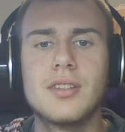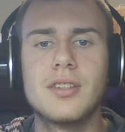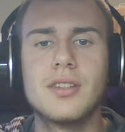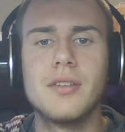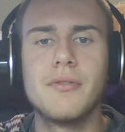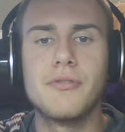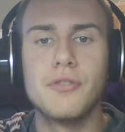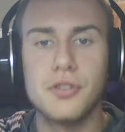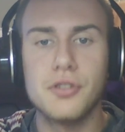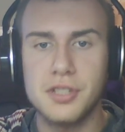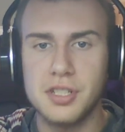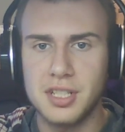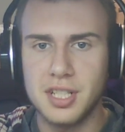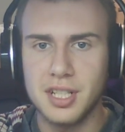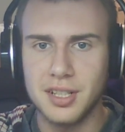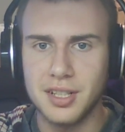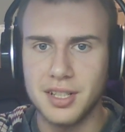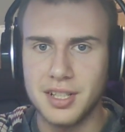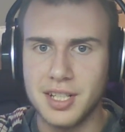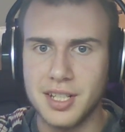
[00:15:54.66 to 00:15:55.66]
the
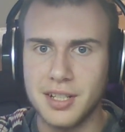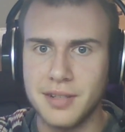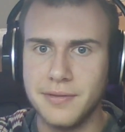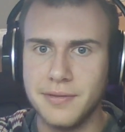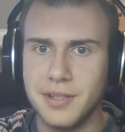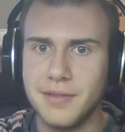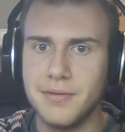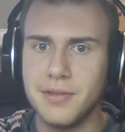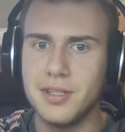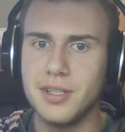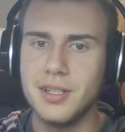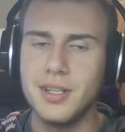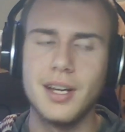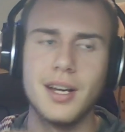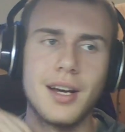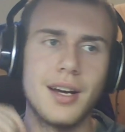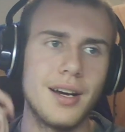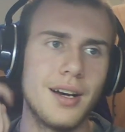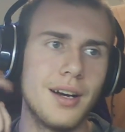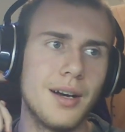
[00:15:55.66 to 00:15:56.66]
versatility of Eevee.
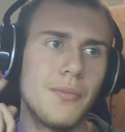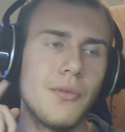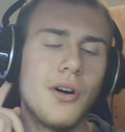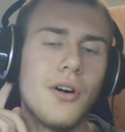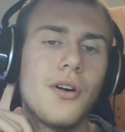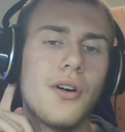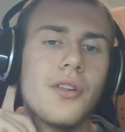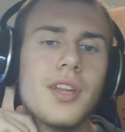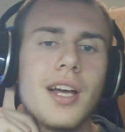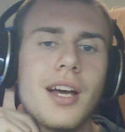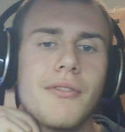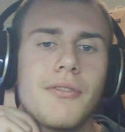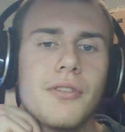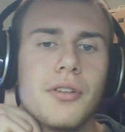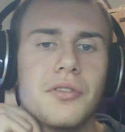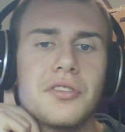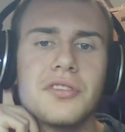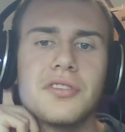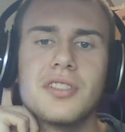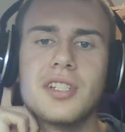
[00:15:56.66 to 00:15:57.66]
All the
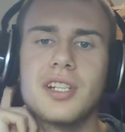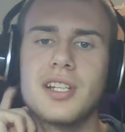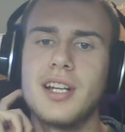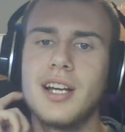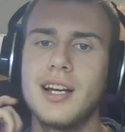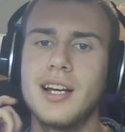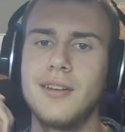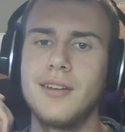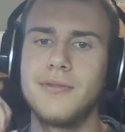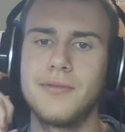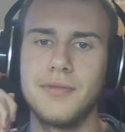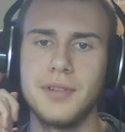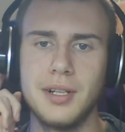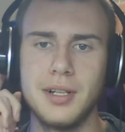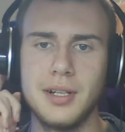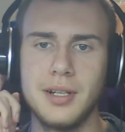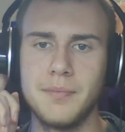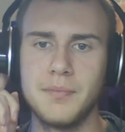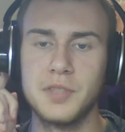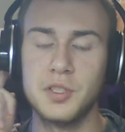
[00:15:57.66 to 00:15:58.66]
evolutions it can have.
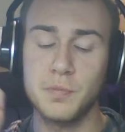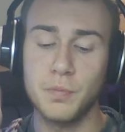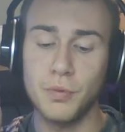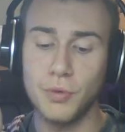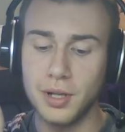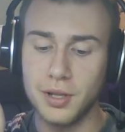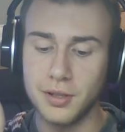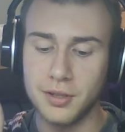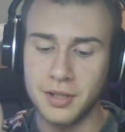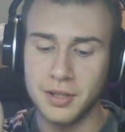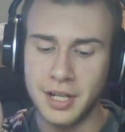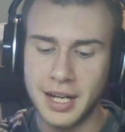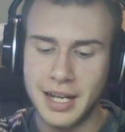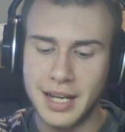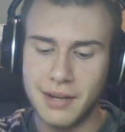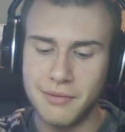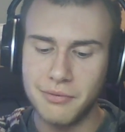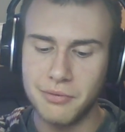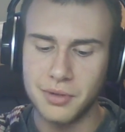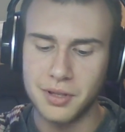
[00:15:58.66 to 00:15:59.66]
Spoiler, I
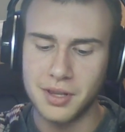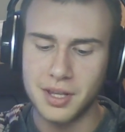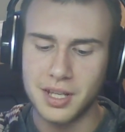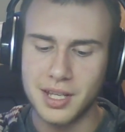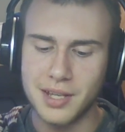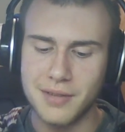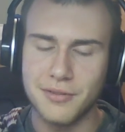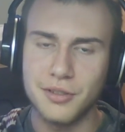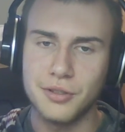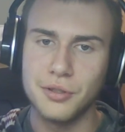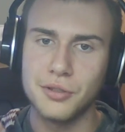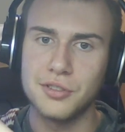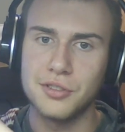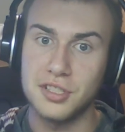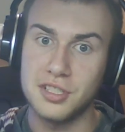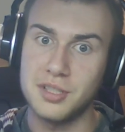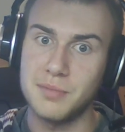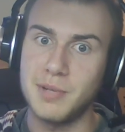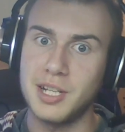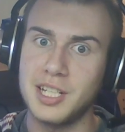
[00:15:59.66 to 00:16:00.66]
have one of the
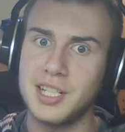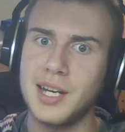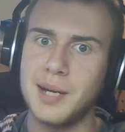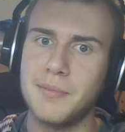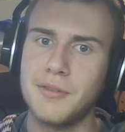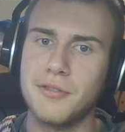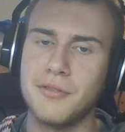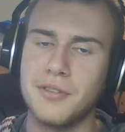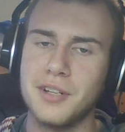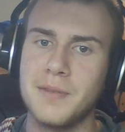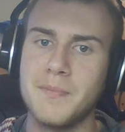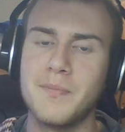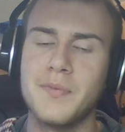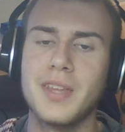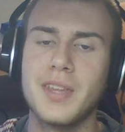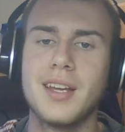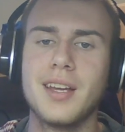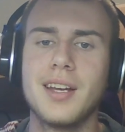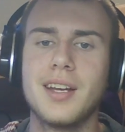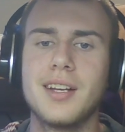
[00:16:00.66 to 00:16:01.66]
evolutions in my top 3.
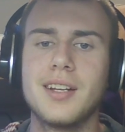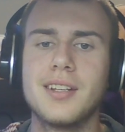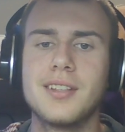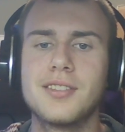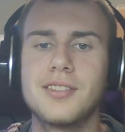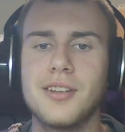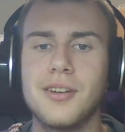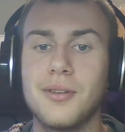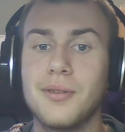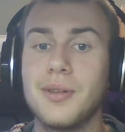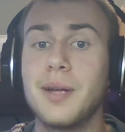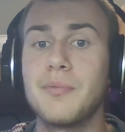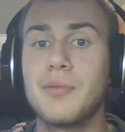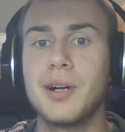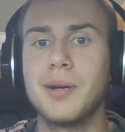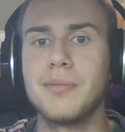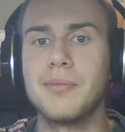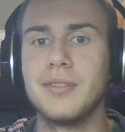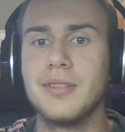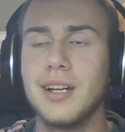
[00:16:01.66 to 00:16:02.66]
So that
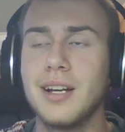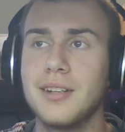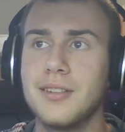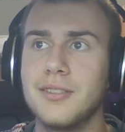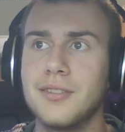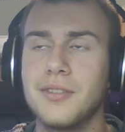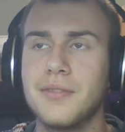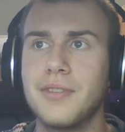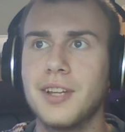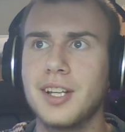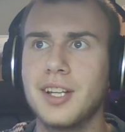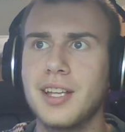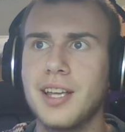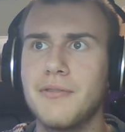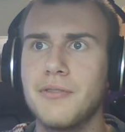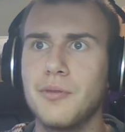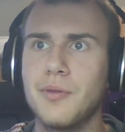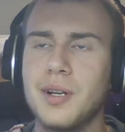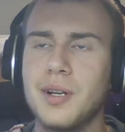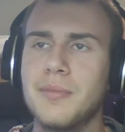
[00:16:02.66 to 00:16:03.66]
probably, I don't know if that
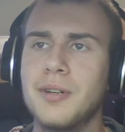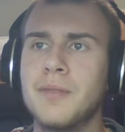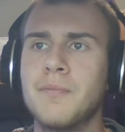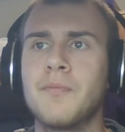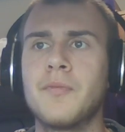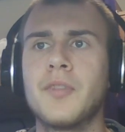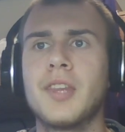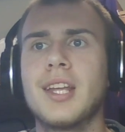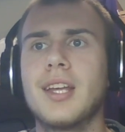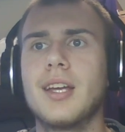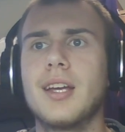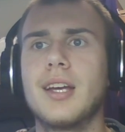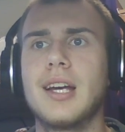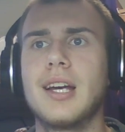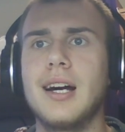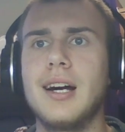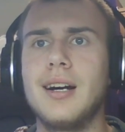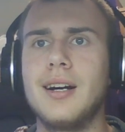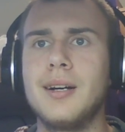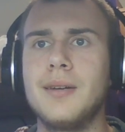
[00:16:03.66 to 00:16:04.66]
gave it but
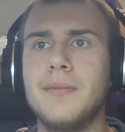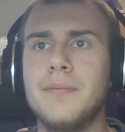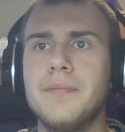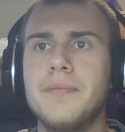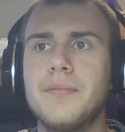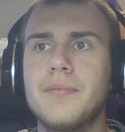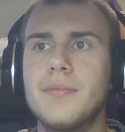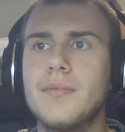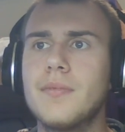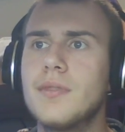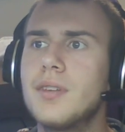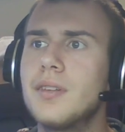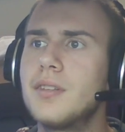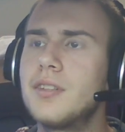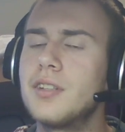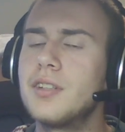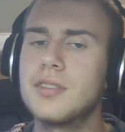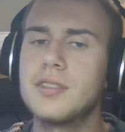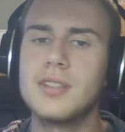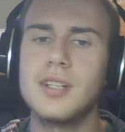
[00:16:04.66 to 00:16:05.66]

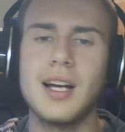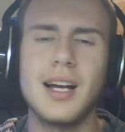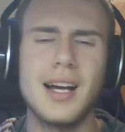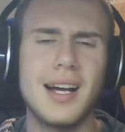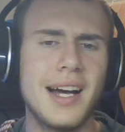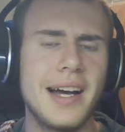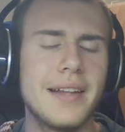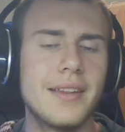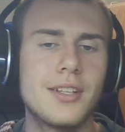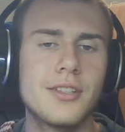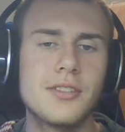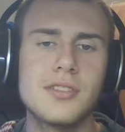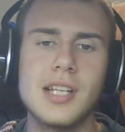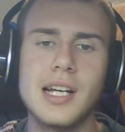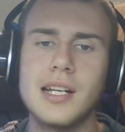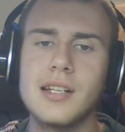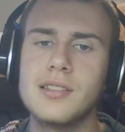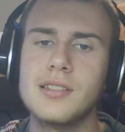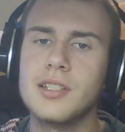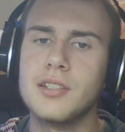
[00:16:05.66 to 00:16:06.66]
just there's
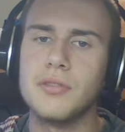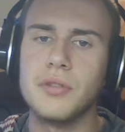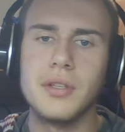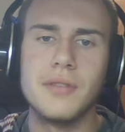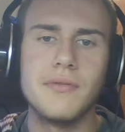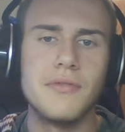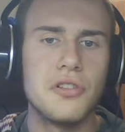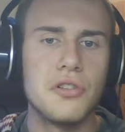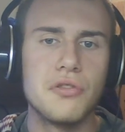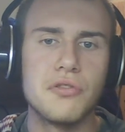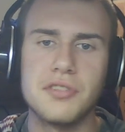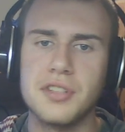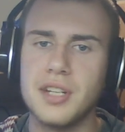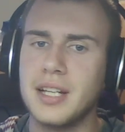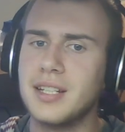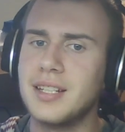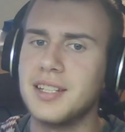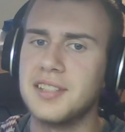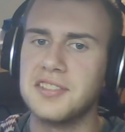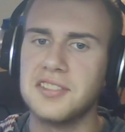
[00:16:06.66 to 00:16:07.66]
not a single evolution
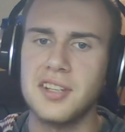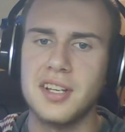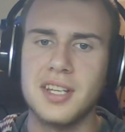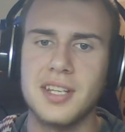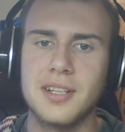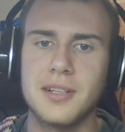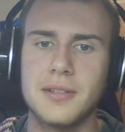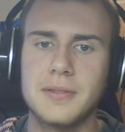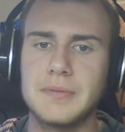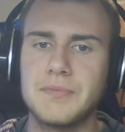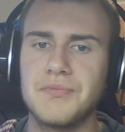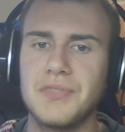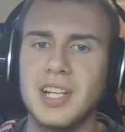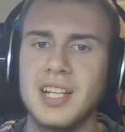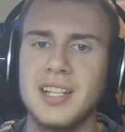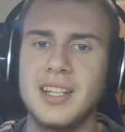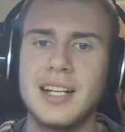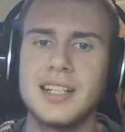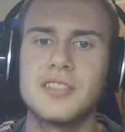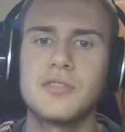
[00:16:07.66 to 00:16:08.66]
I dislike.
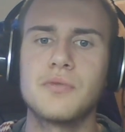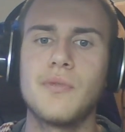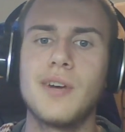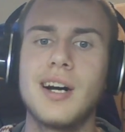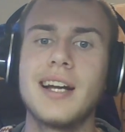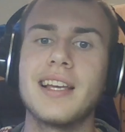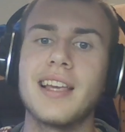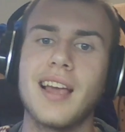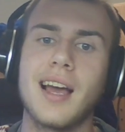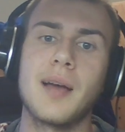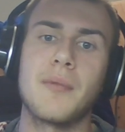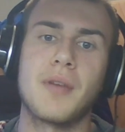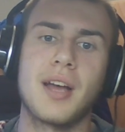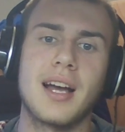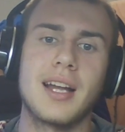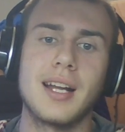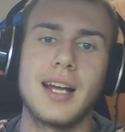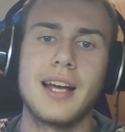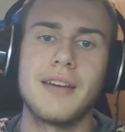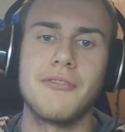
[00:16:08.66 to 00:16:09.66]
And that's why I
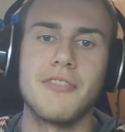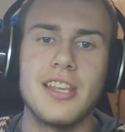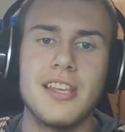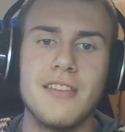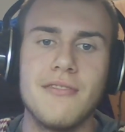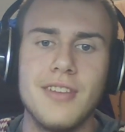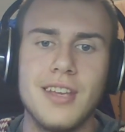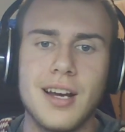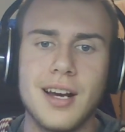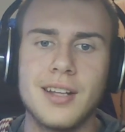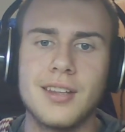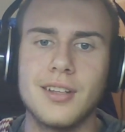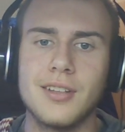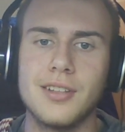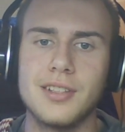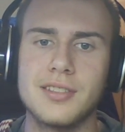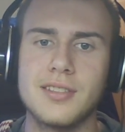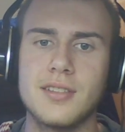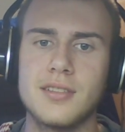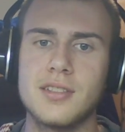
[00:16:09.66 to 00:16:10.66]
kind of have Eevee on the
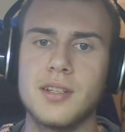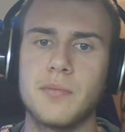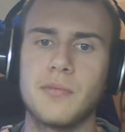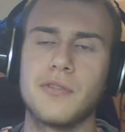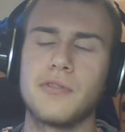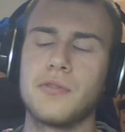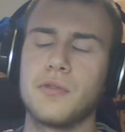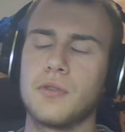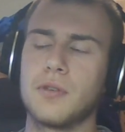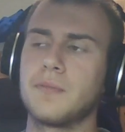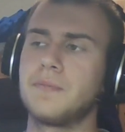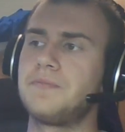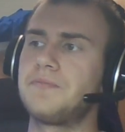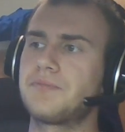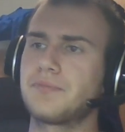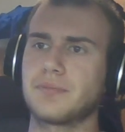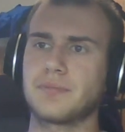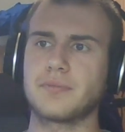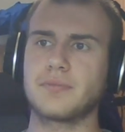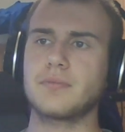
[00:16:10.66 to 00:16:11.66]
list as number 4.
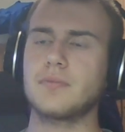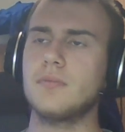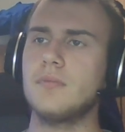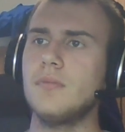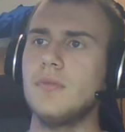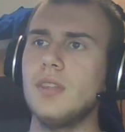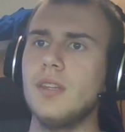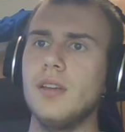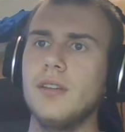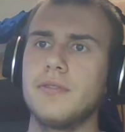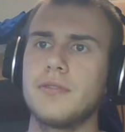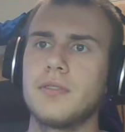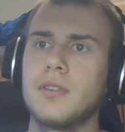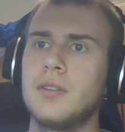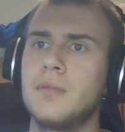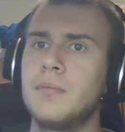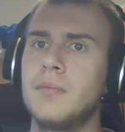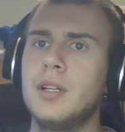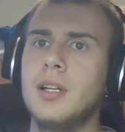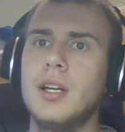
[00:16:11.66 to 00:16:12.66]

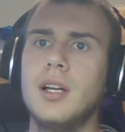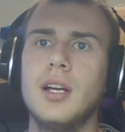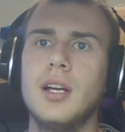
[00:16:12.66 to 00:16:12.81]
From